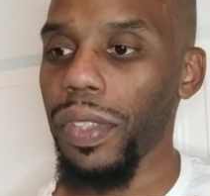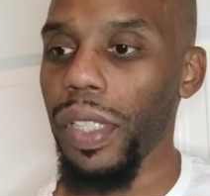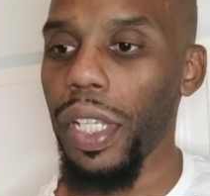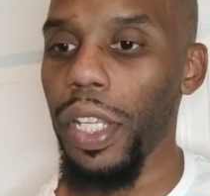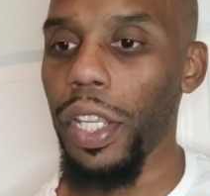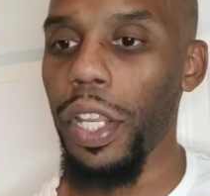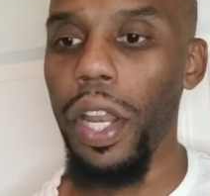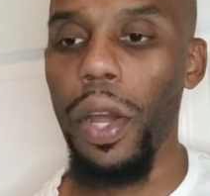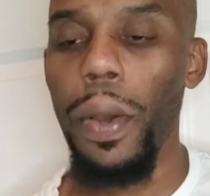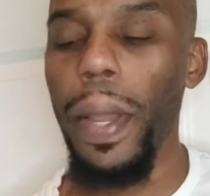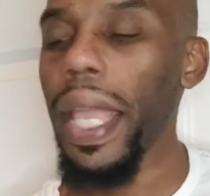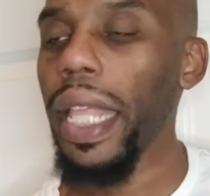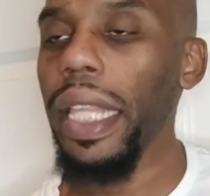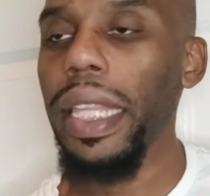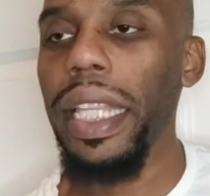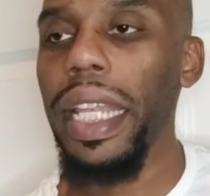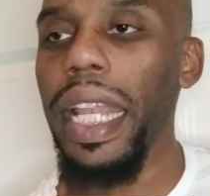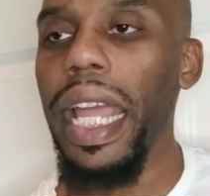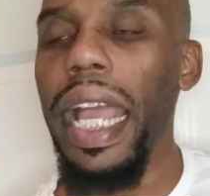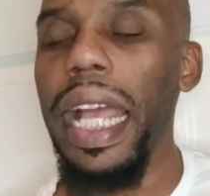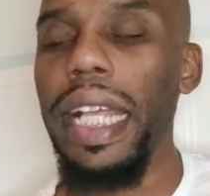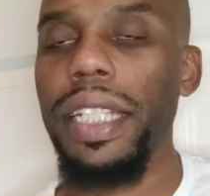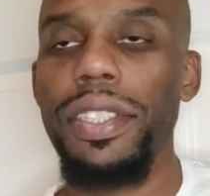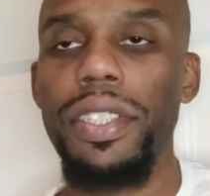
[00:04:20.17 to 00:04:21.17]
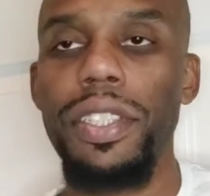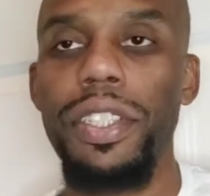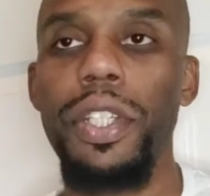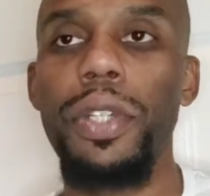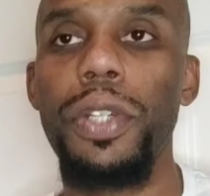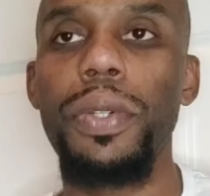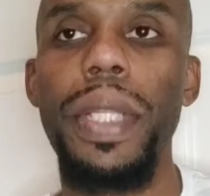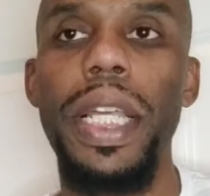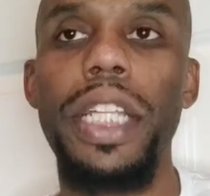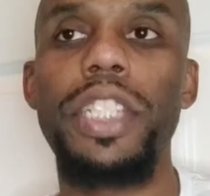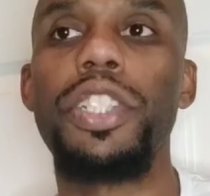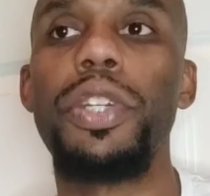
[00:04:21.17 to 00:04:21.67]
anything that has to
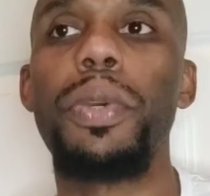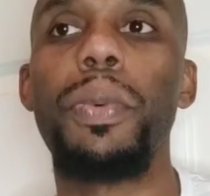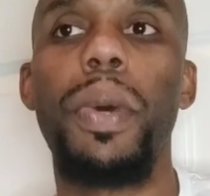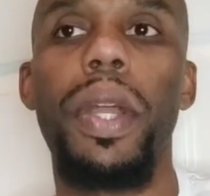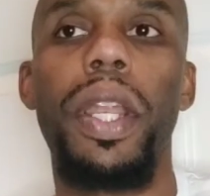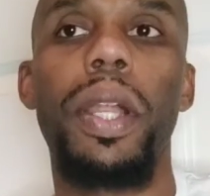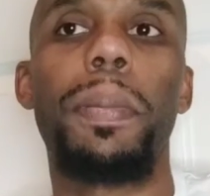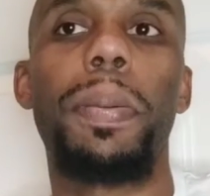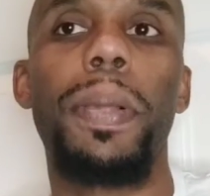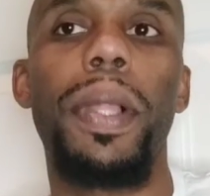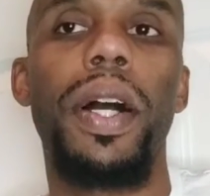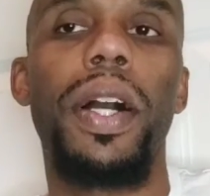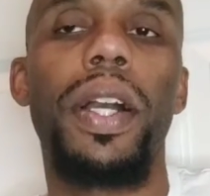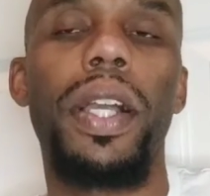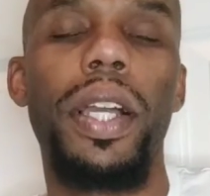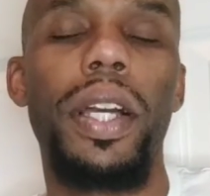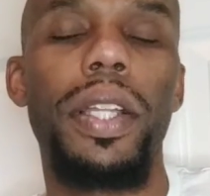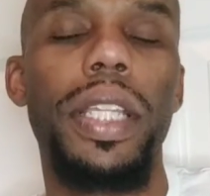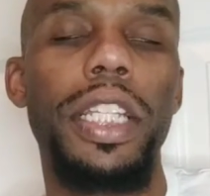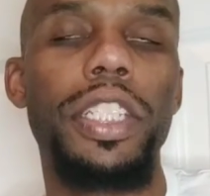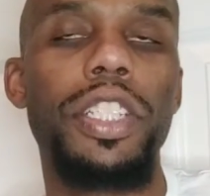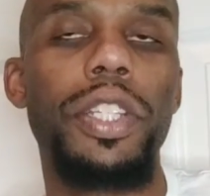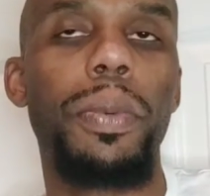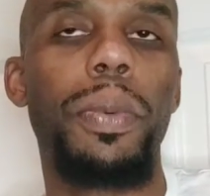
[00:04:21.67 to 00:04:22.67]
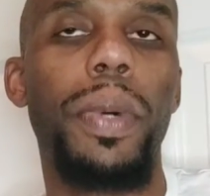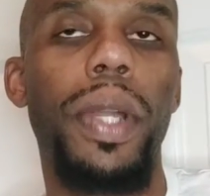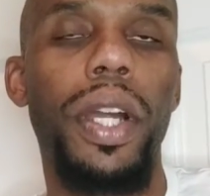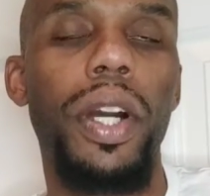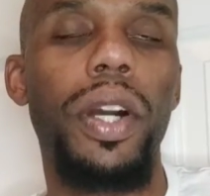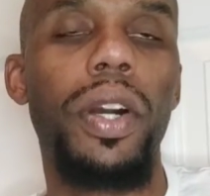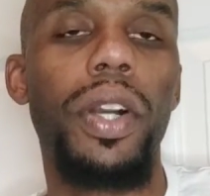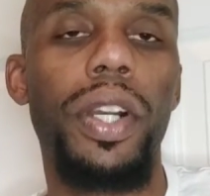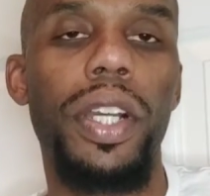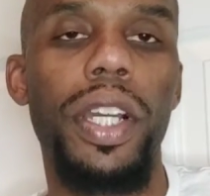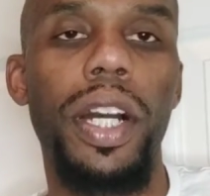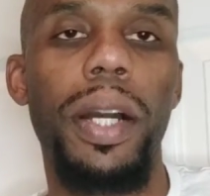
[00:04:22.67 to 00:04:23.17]
do that you want to
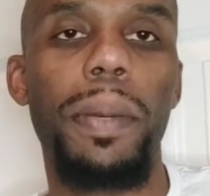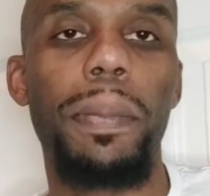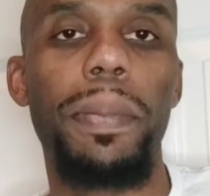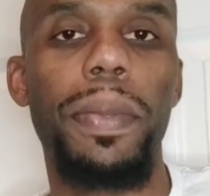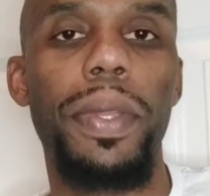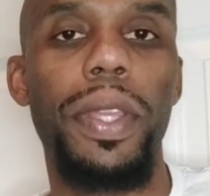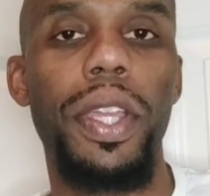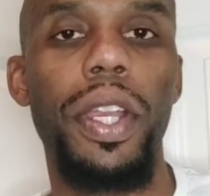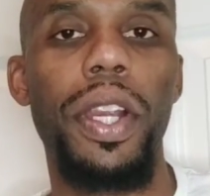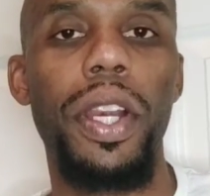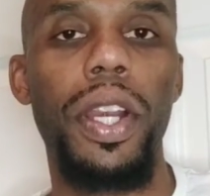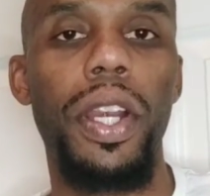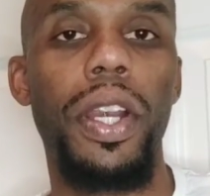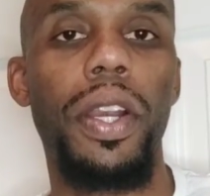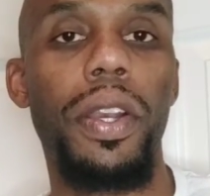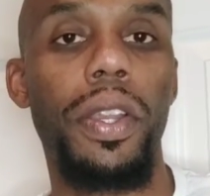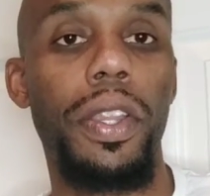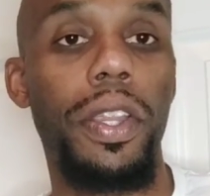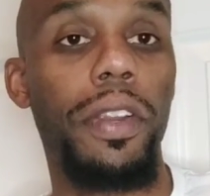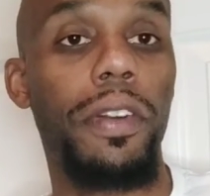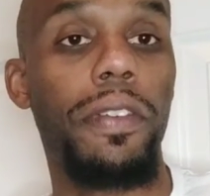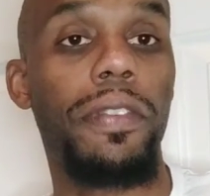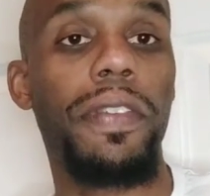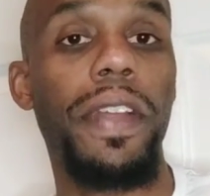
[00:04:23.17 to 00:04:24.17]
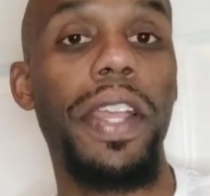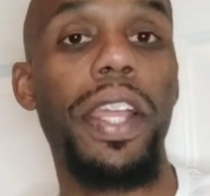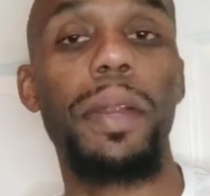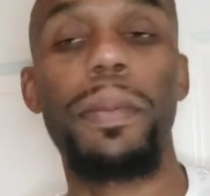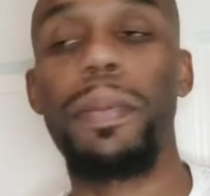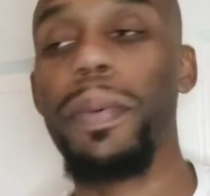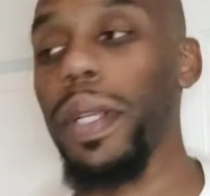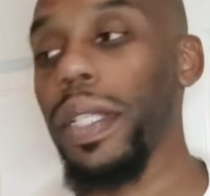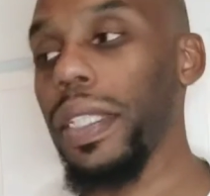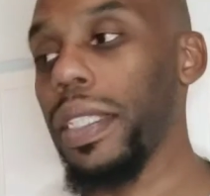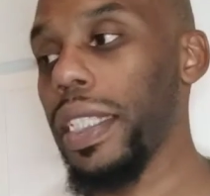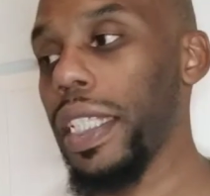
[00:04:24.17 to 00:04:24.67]
hook up your
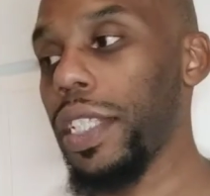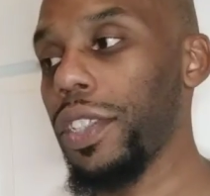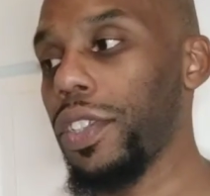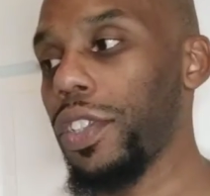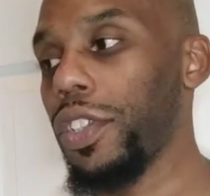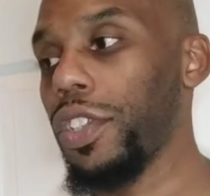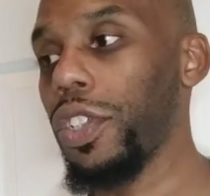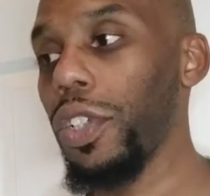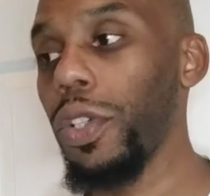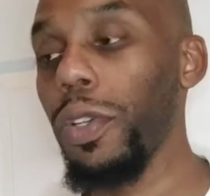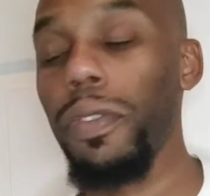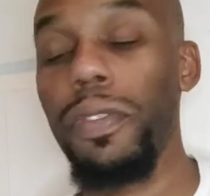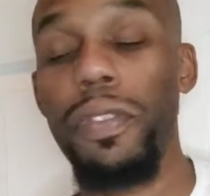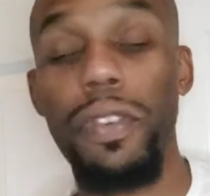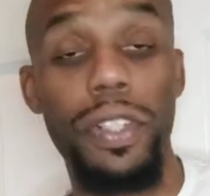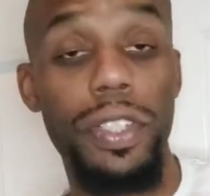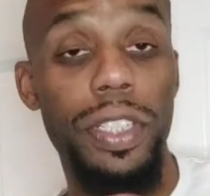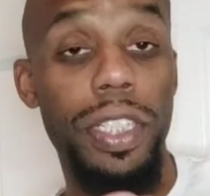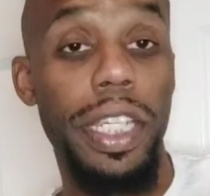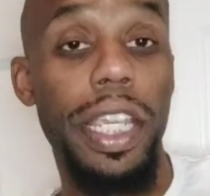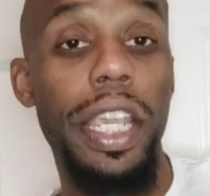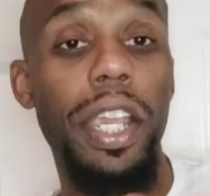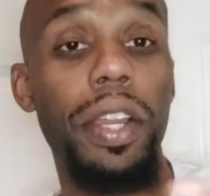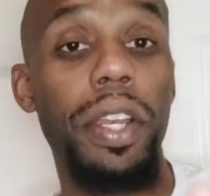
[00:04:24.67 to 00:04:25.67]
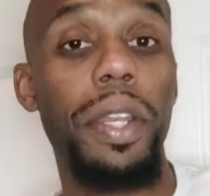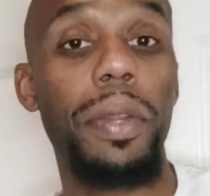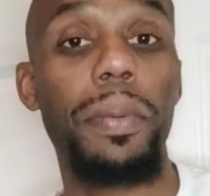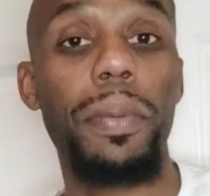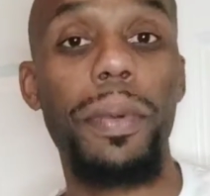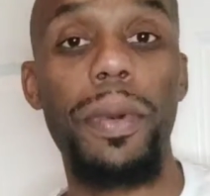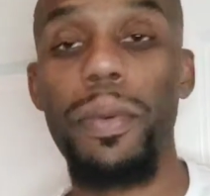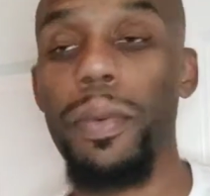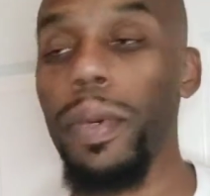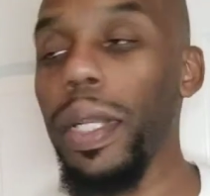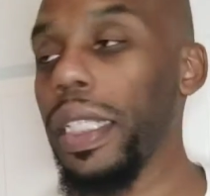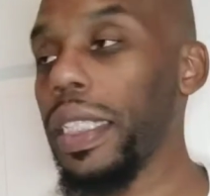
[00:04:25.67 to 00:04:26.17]
fingerprint sensor to for security
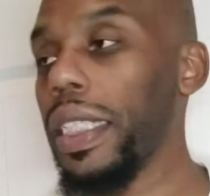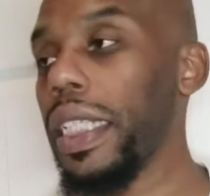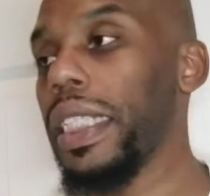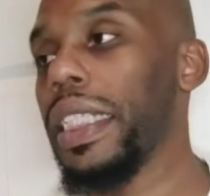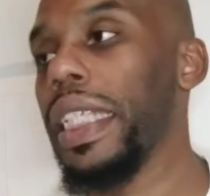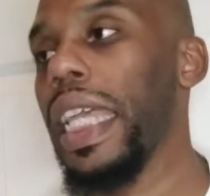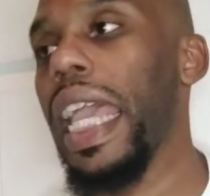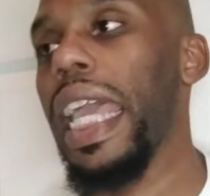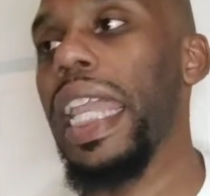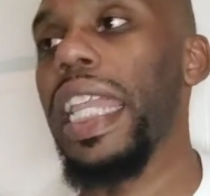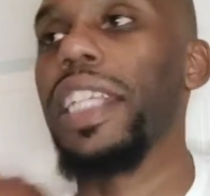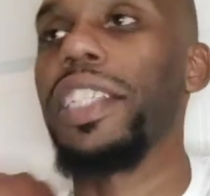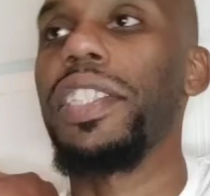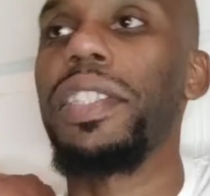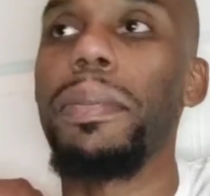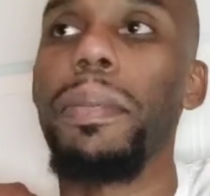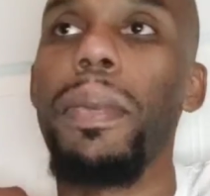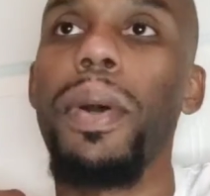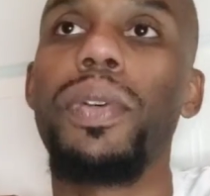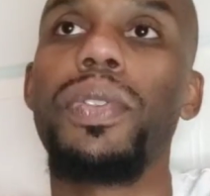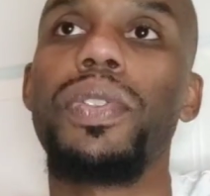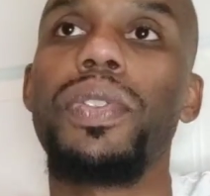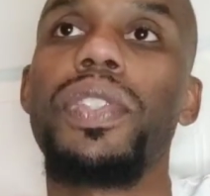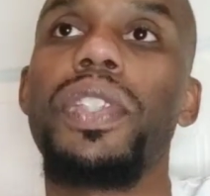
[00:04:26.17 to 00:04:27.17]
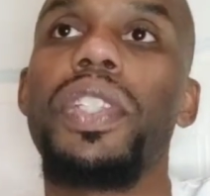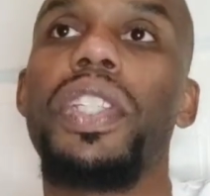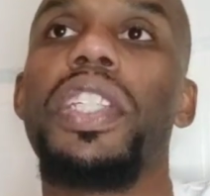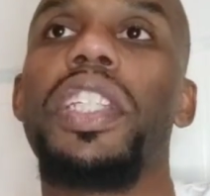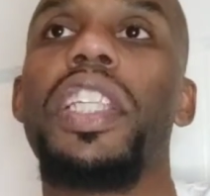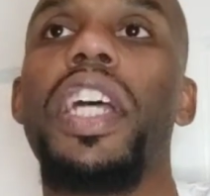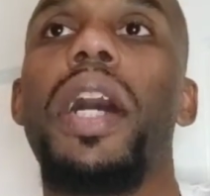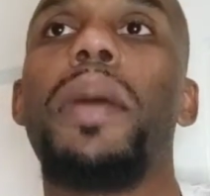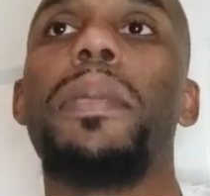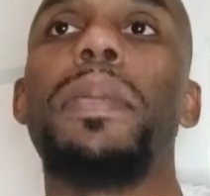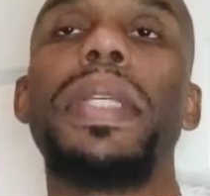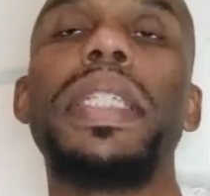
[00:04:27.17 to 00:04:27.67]
reasons, and it's the most
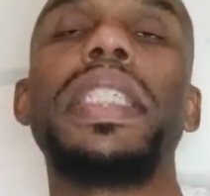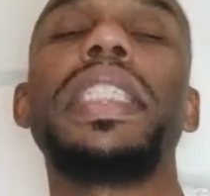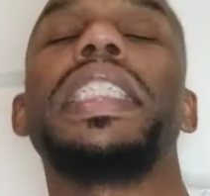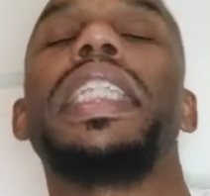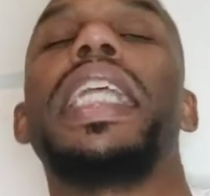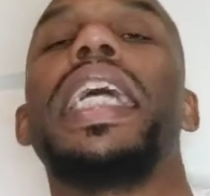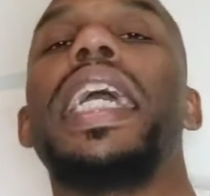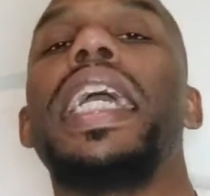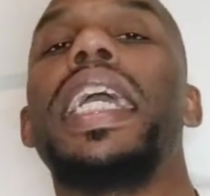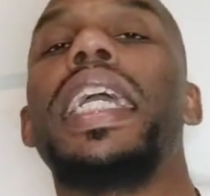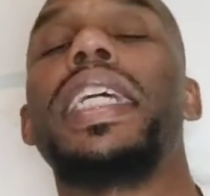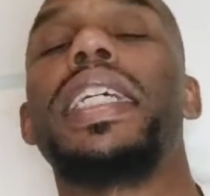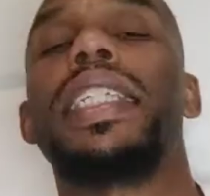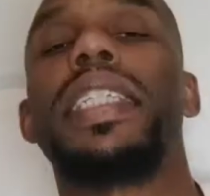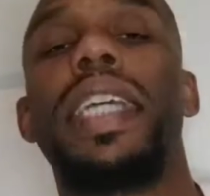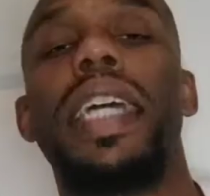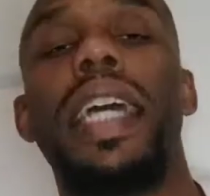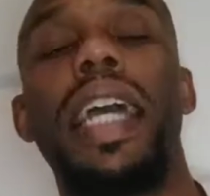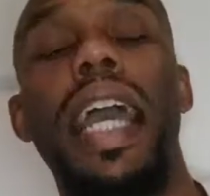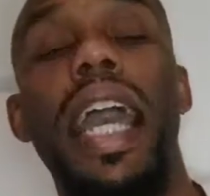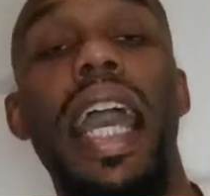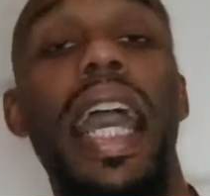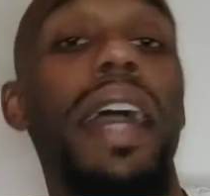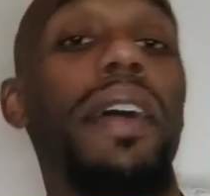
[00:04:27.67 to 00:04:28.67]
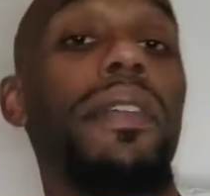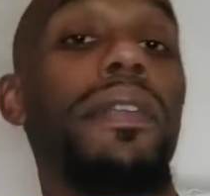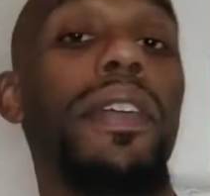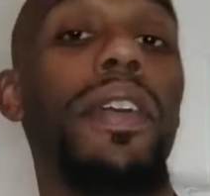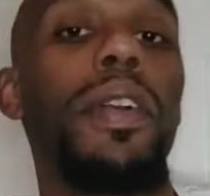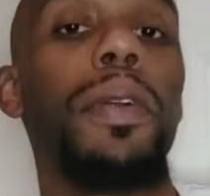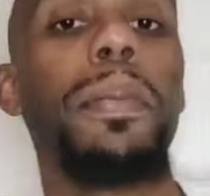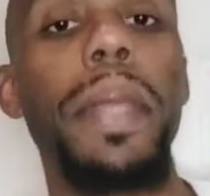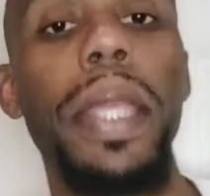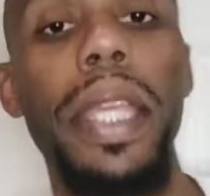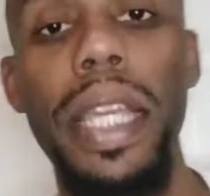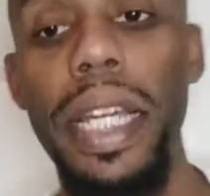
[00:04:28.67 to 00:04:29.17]
dumbest things
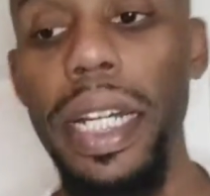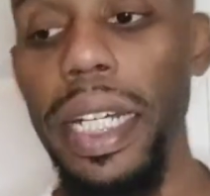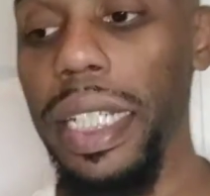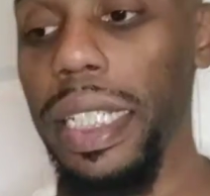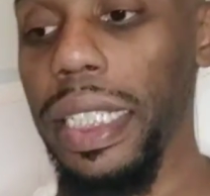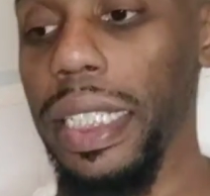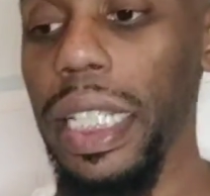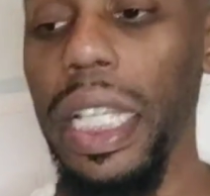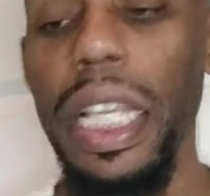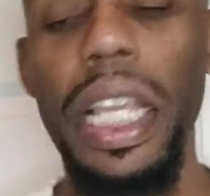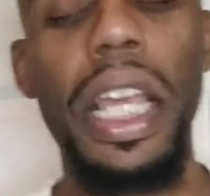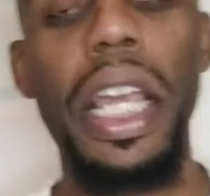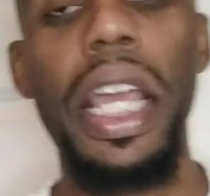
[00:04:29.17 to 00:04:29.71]
ever, because